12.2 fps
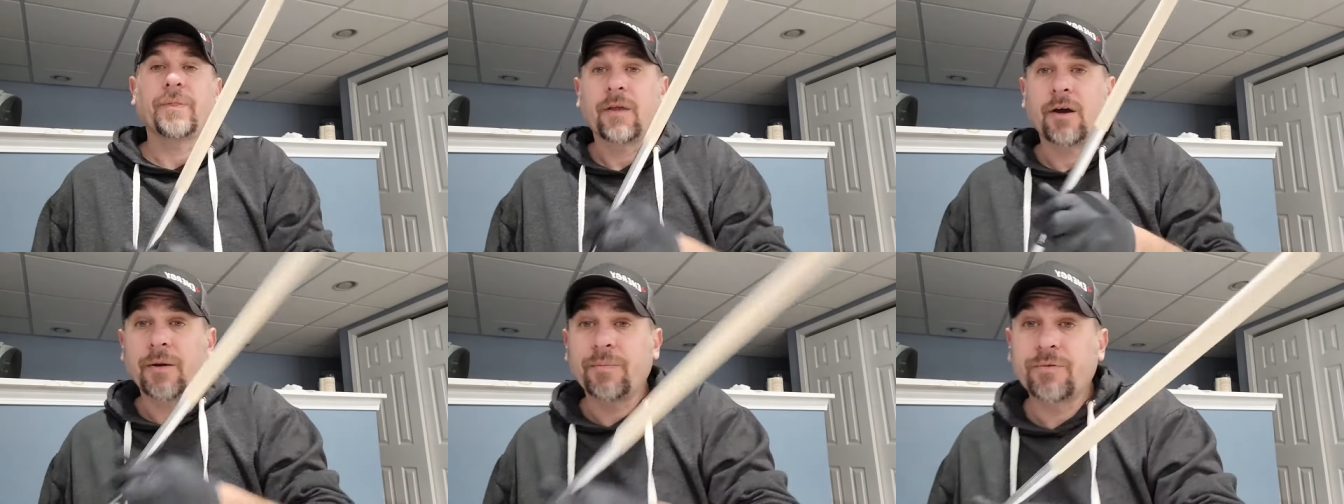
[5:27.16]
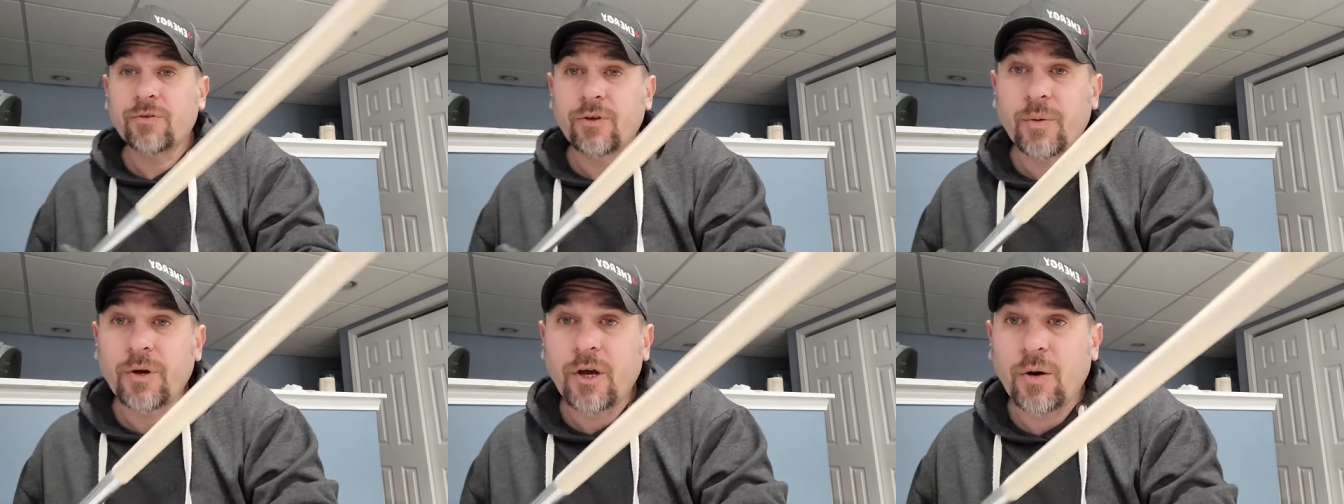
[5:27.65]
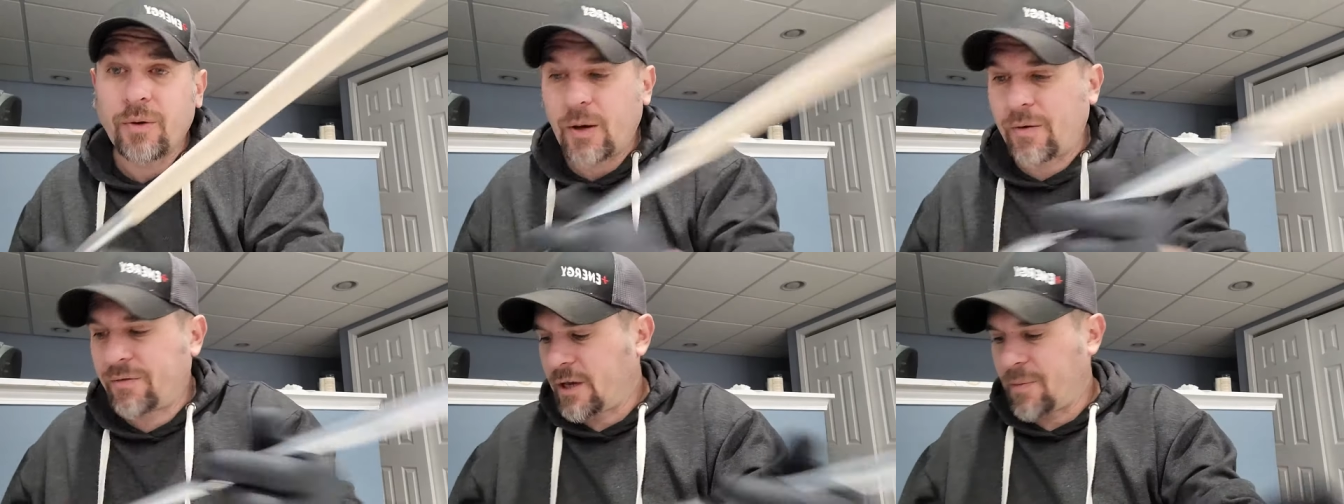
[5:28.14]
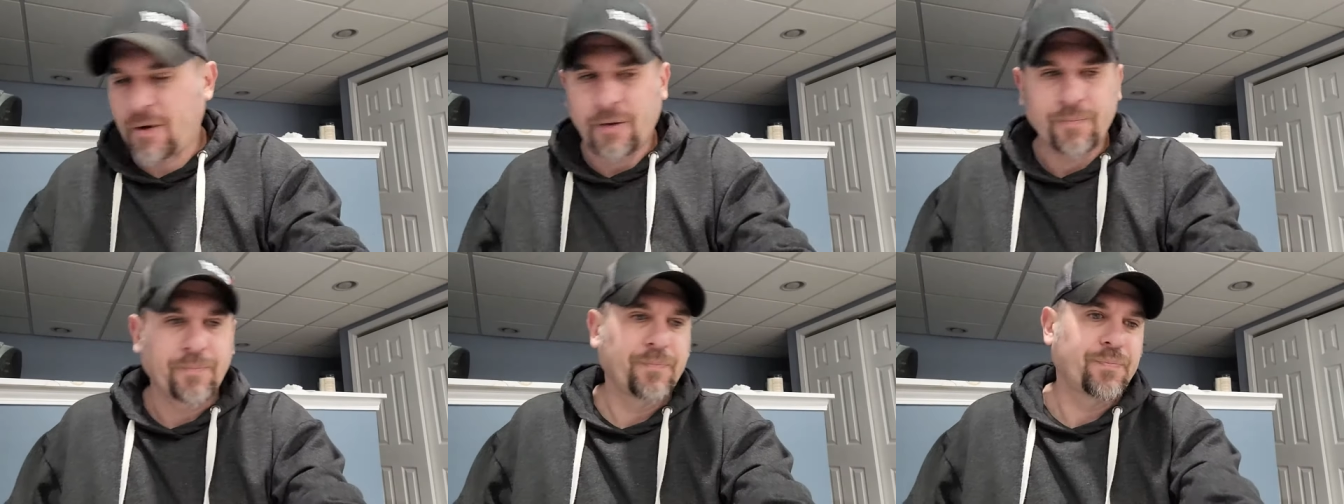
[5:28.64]
All right, so there we go. Now we have tape on.
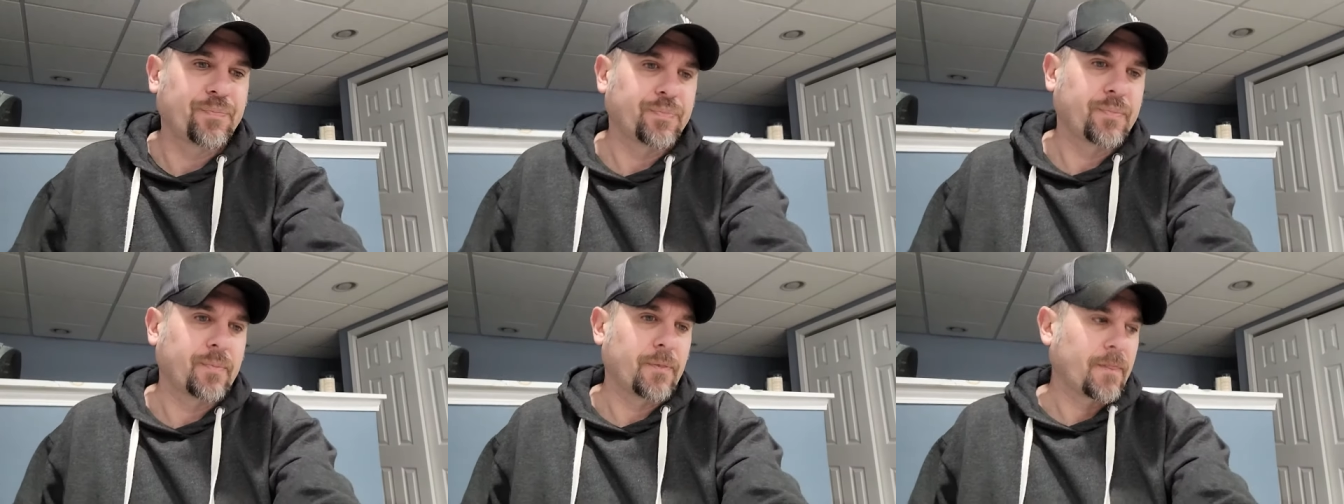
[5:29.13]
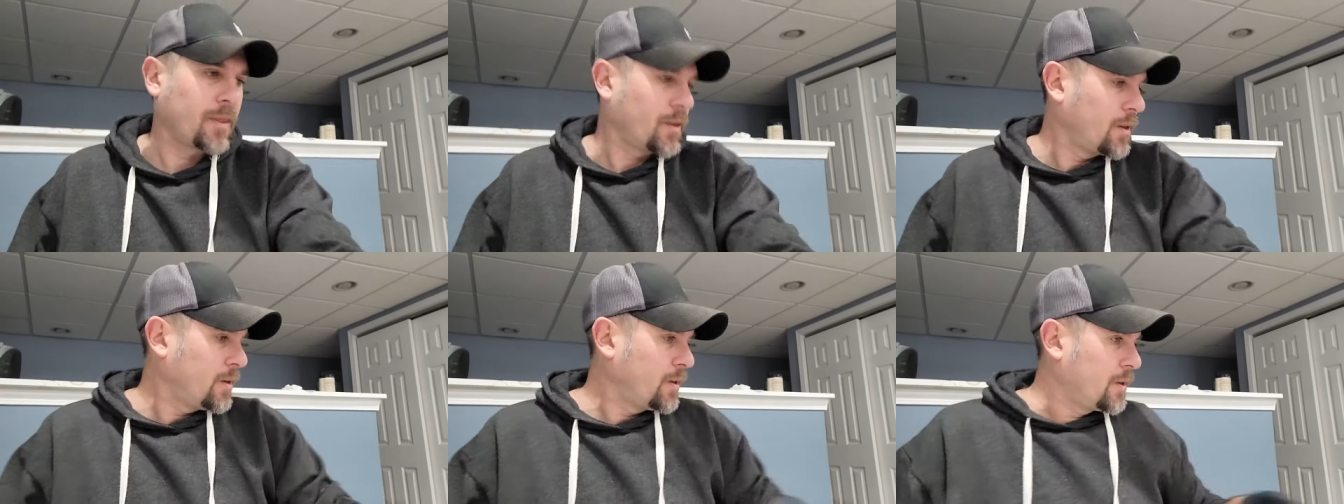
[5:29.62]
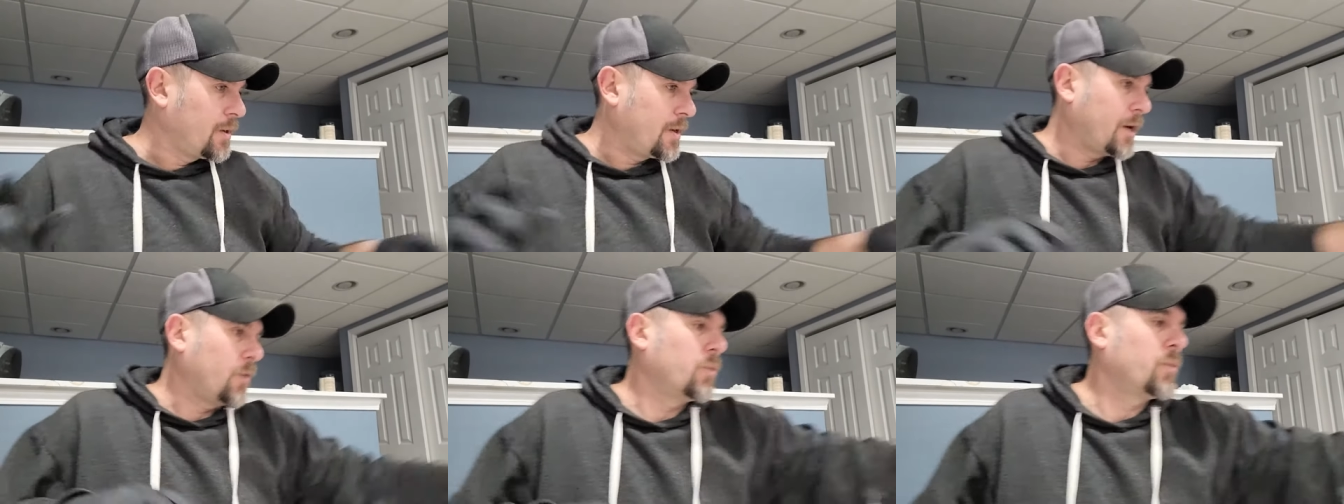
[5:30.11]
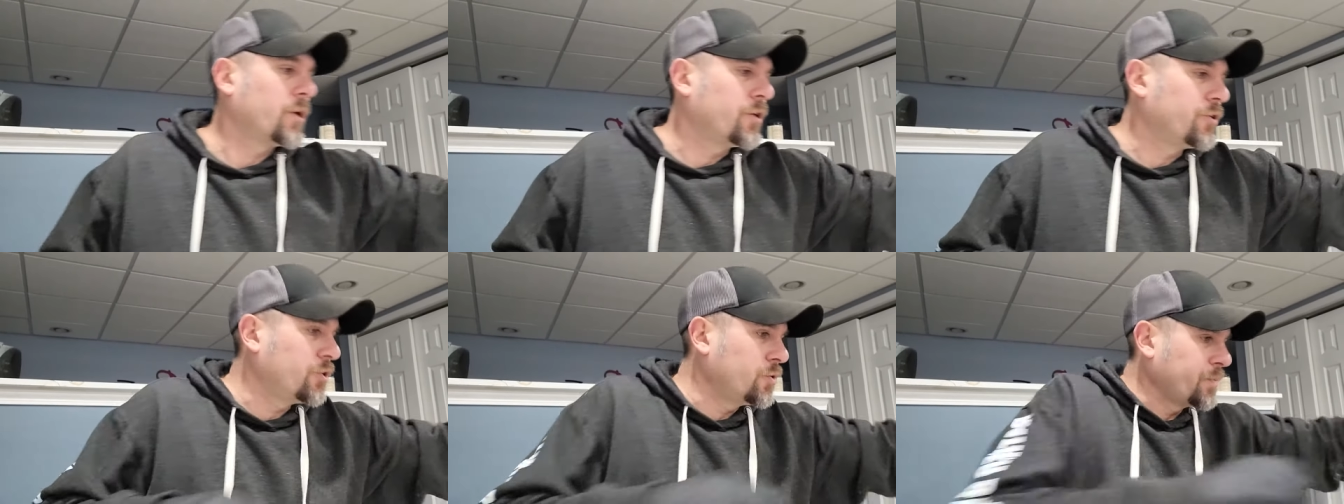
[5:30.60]
Now what we want to
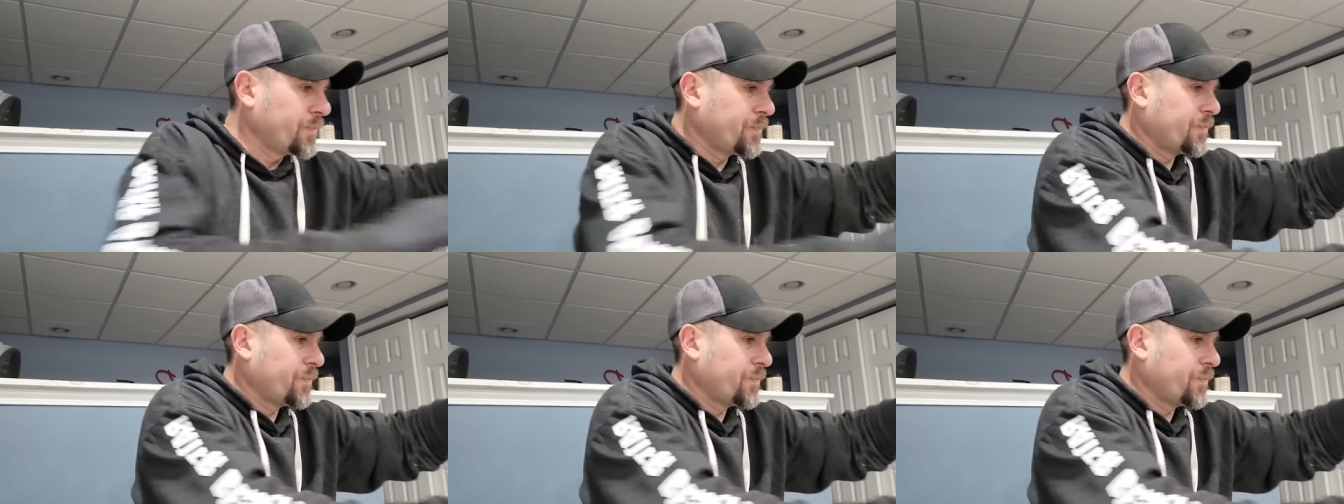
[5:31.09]
do,